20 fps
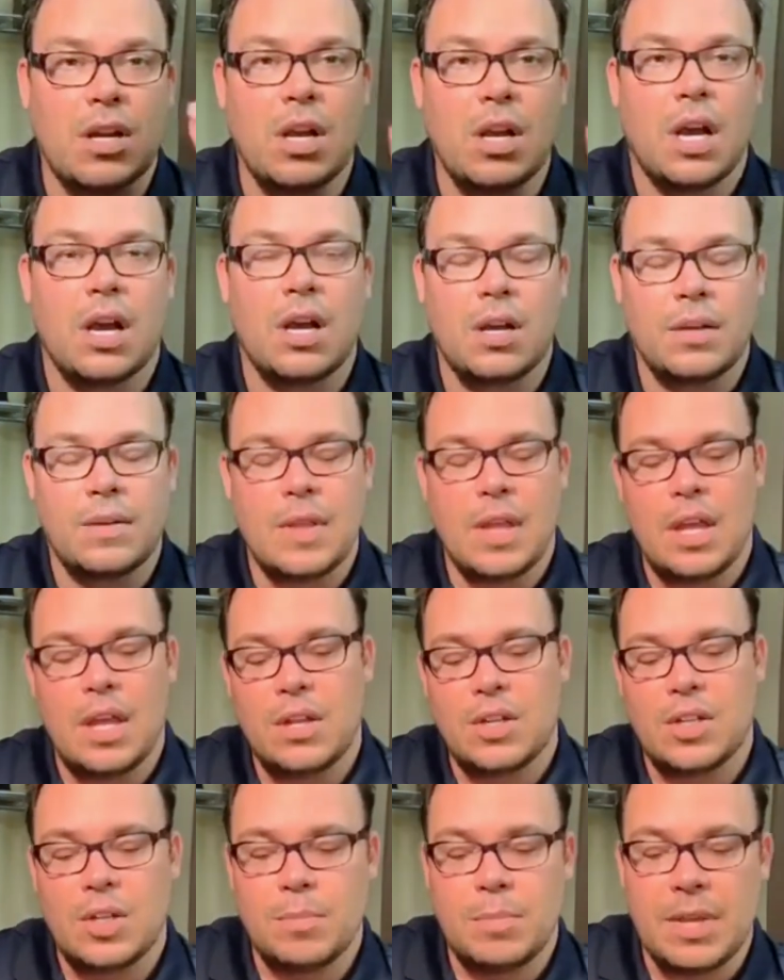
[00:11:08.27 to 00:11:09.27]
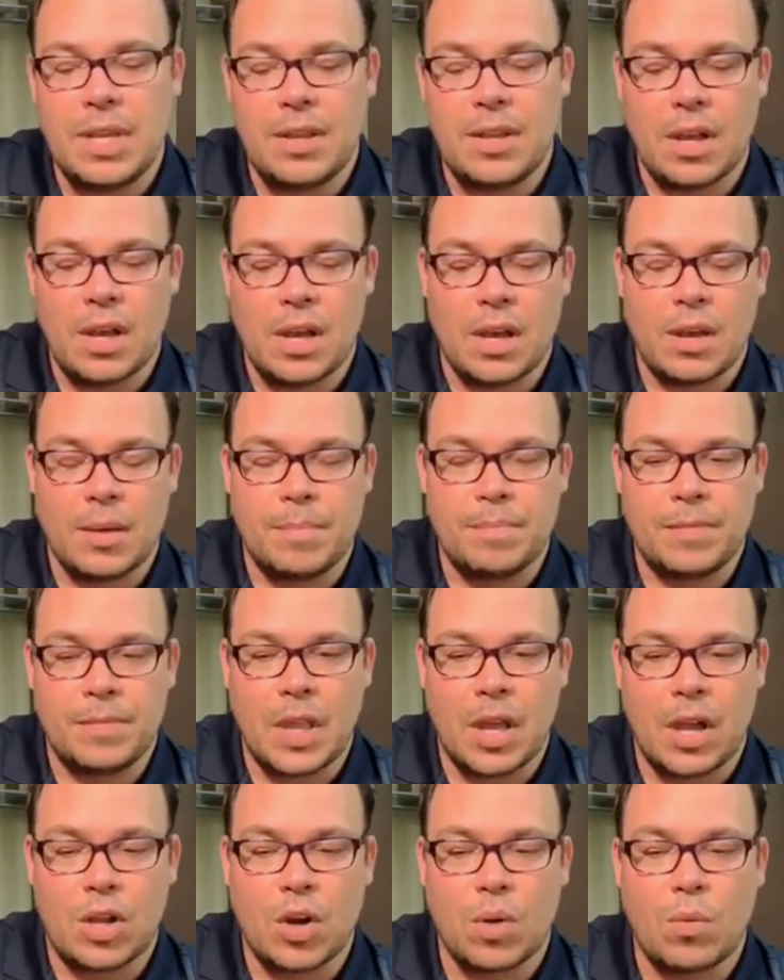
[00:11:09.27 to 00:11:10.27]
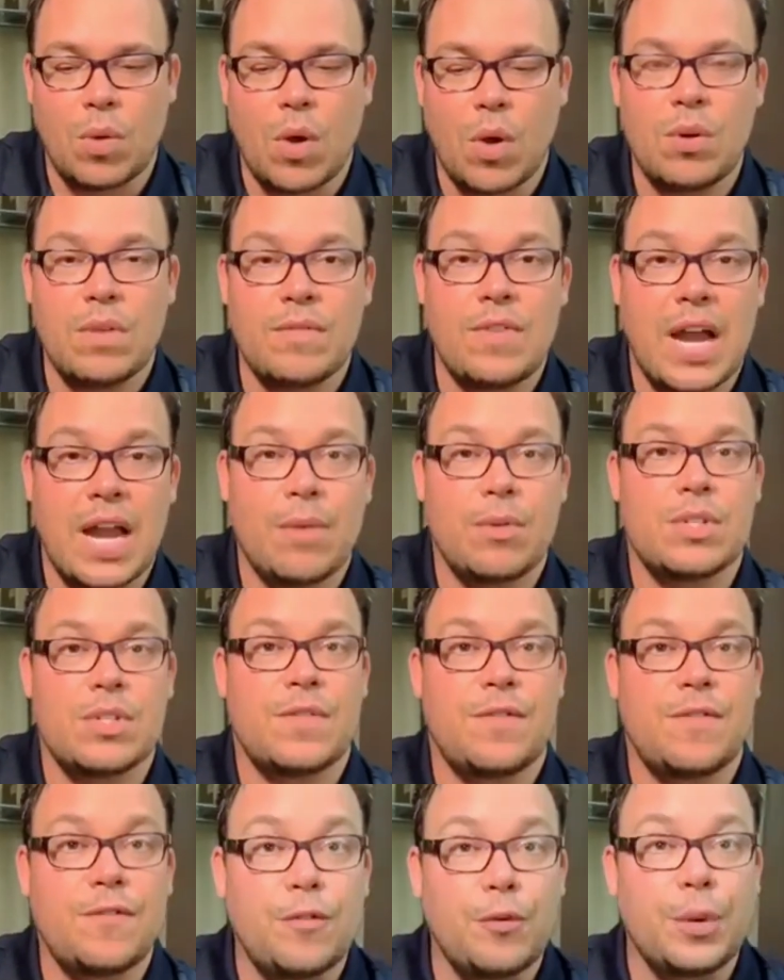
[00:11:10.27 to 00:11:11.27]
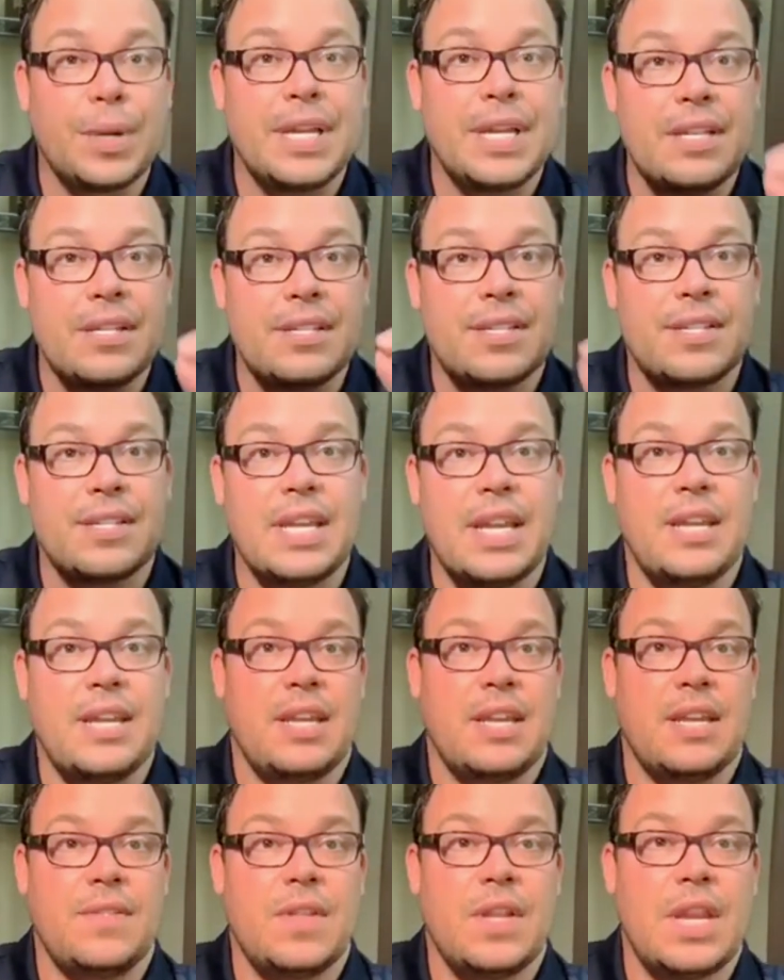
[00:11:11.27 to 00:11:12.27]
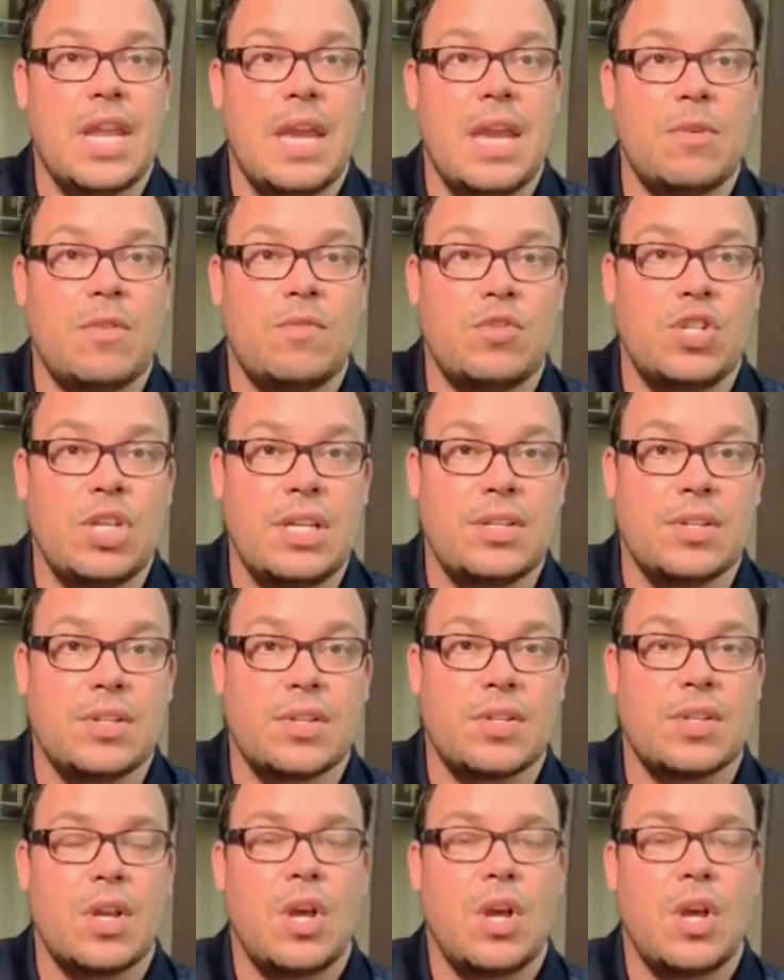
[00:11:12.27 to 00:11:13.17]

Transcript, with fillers: Uh, to be a, a coronavirus free city in the name of Jesus.